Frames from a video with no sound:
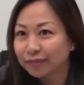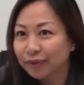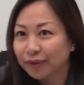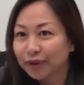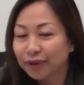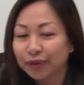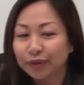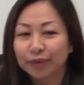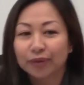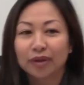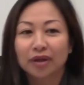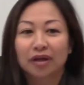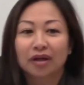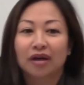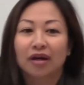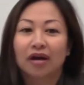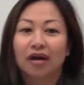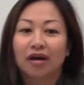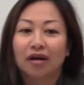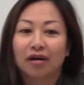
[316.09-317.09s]

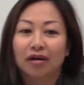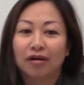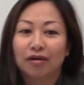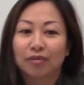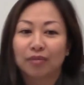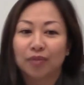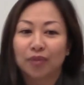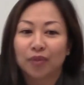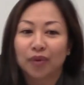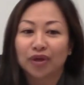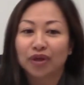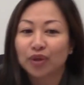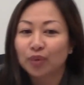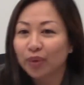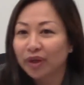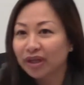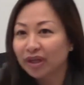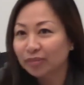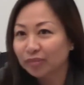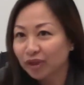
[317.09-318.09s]
When you
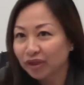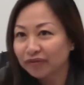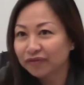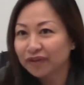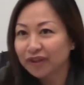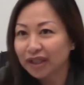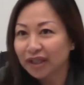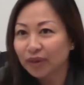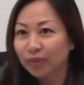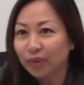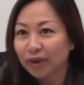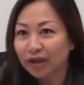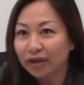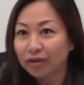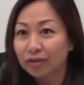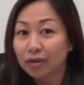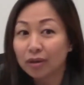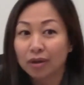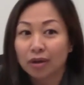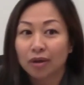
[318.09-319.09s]
wake up not feeling
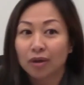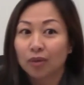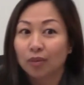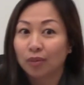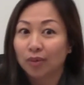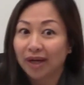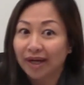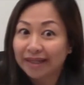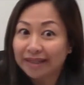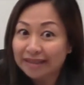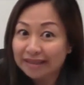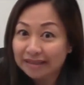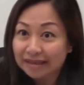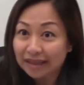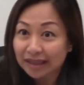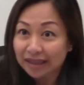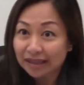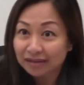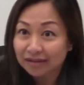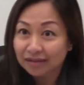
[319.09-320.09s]
well, why is
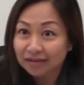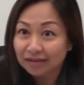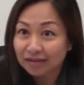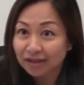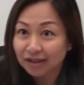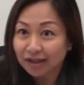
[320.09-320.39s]
that?